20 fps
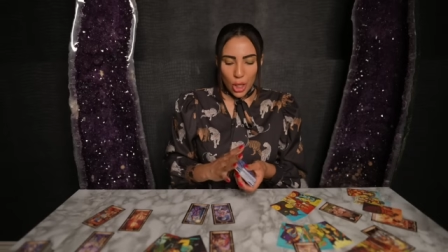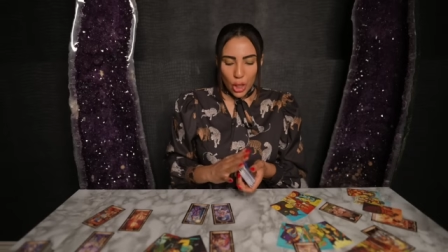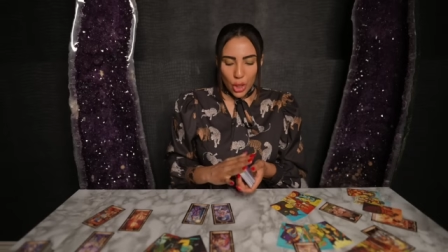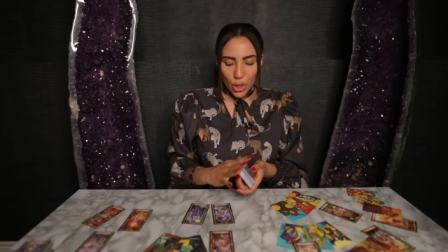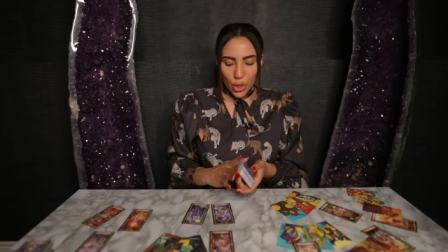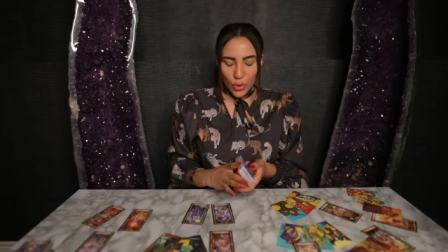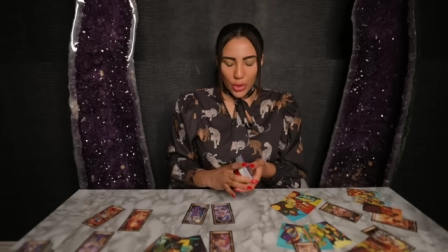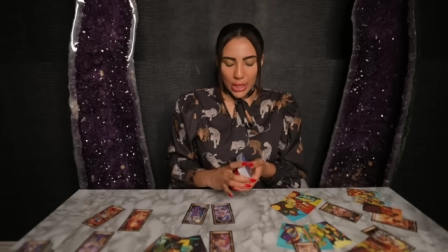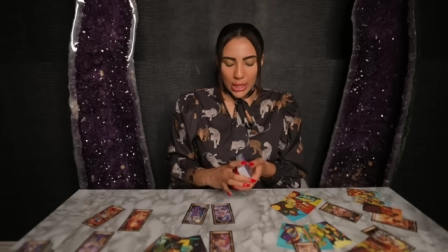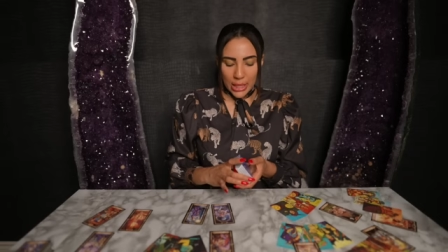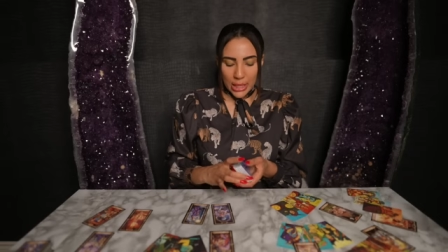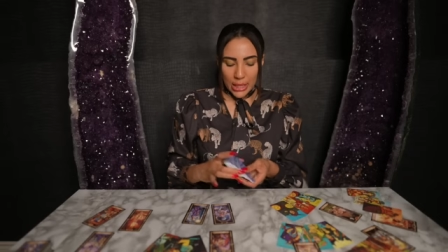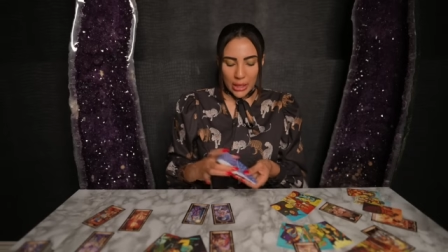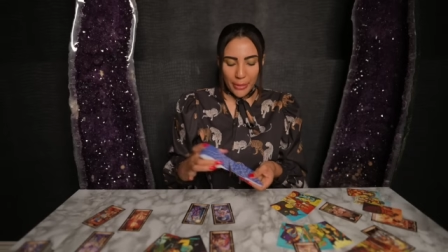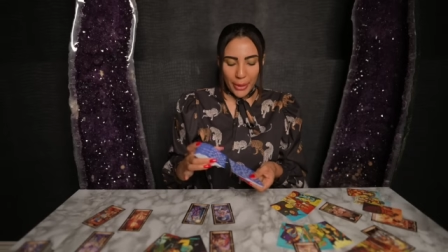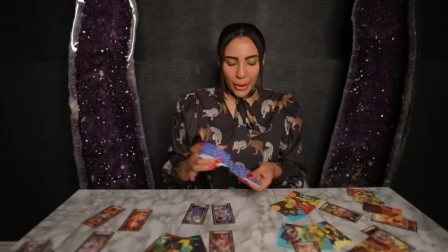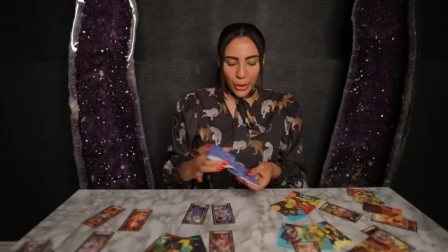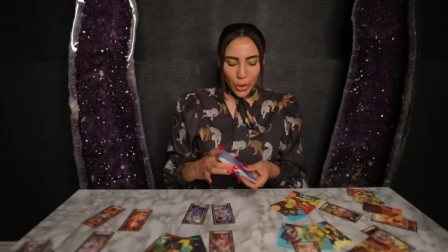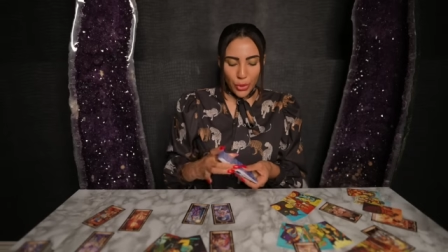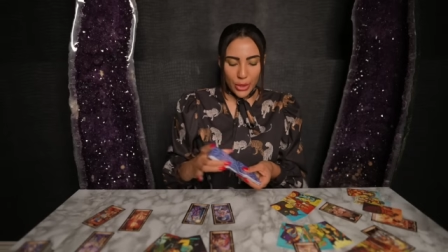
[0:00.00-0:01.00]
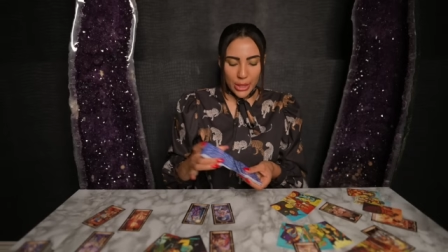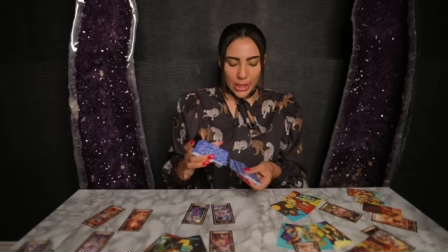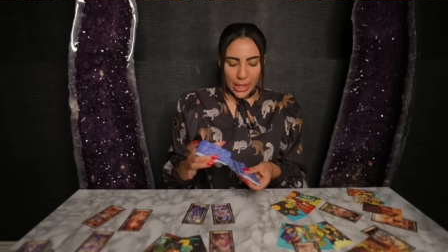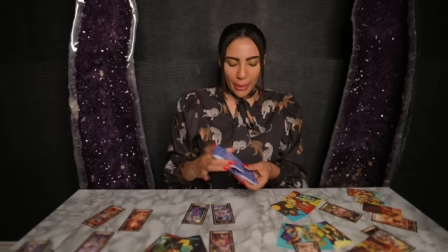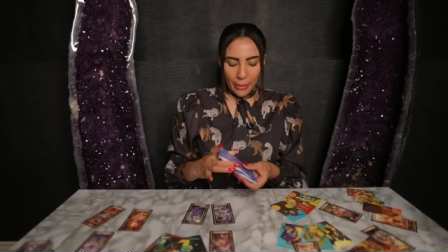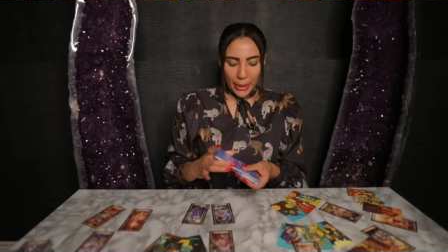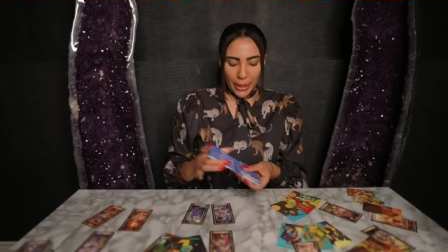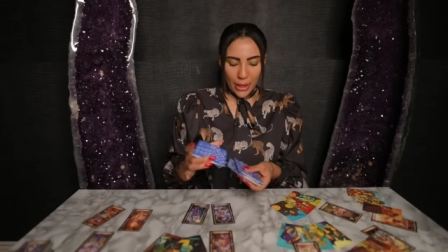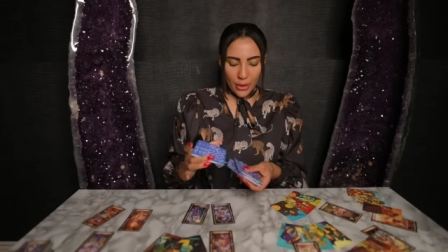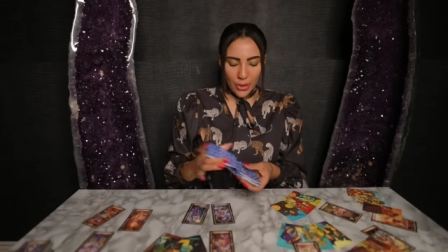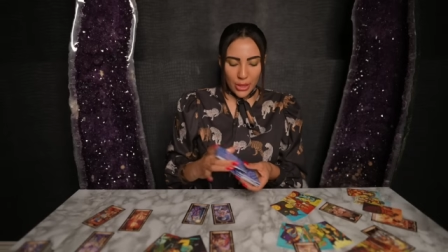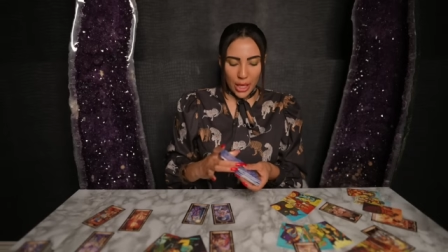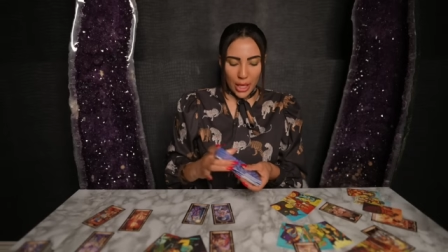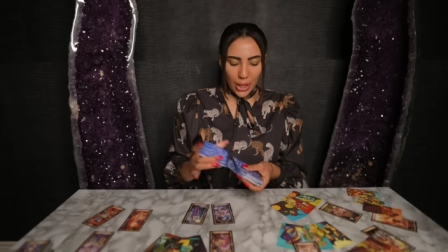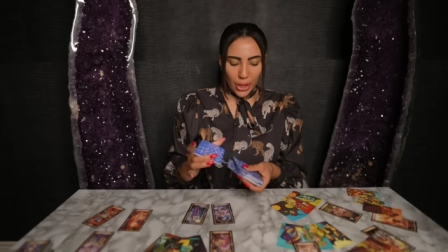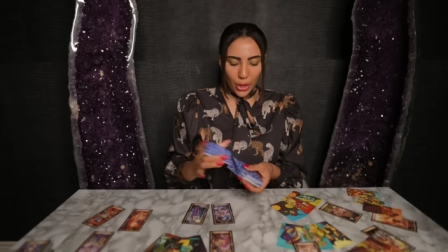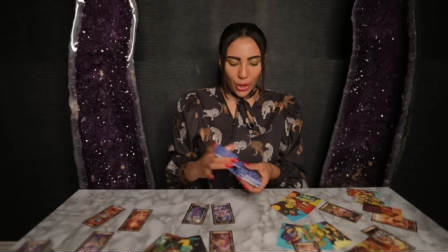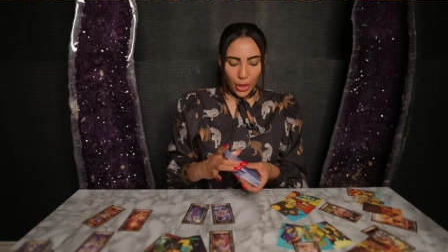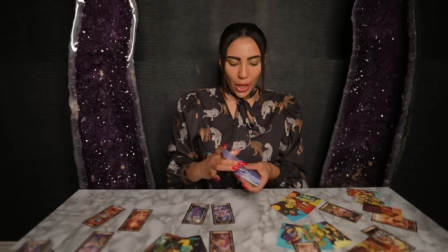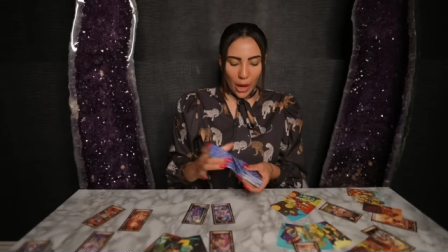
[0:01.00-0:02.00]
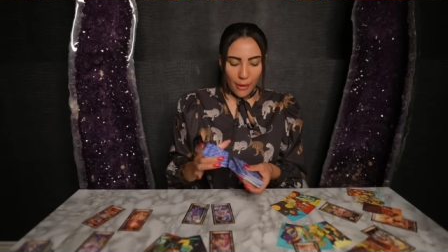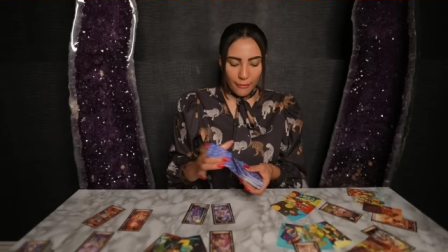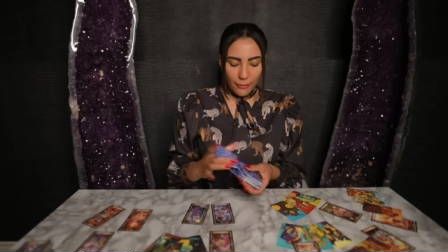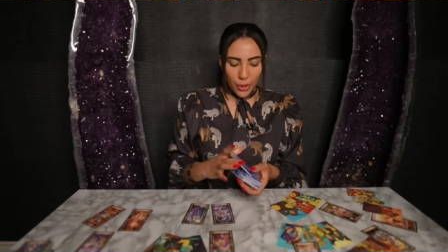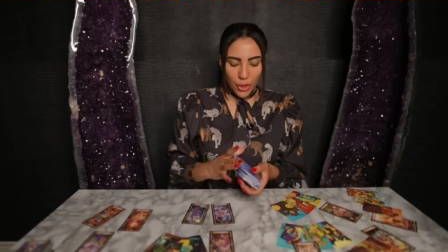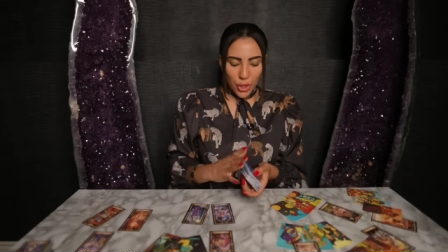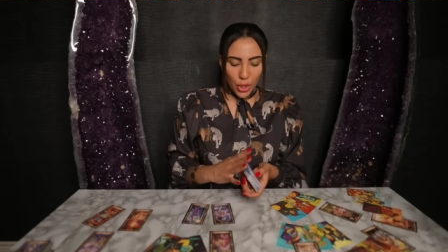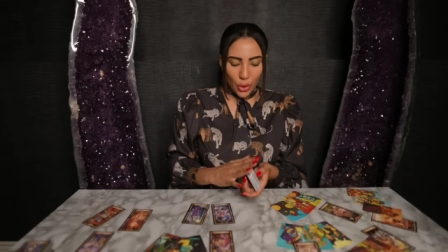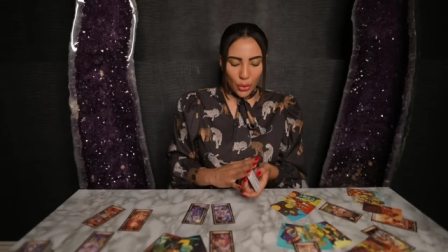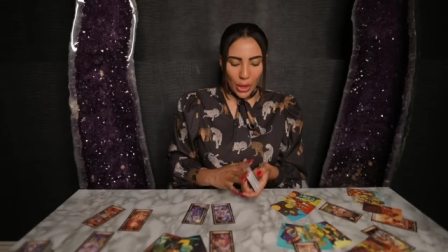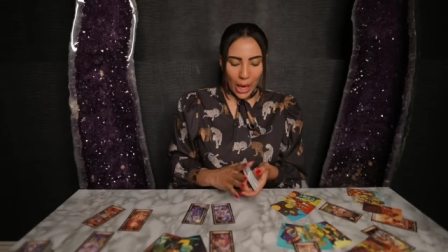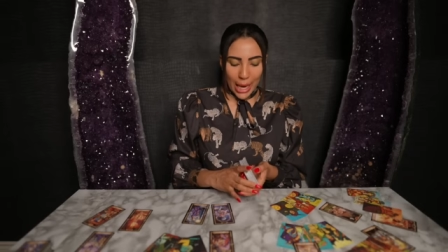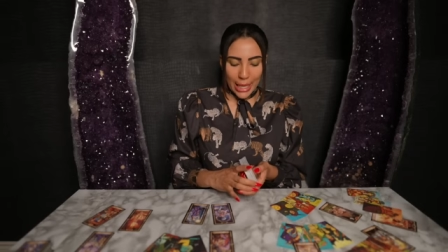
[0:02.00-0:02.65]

So this is about you stepping outside of your comfort zone.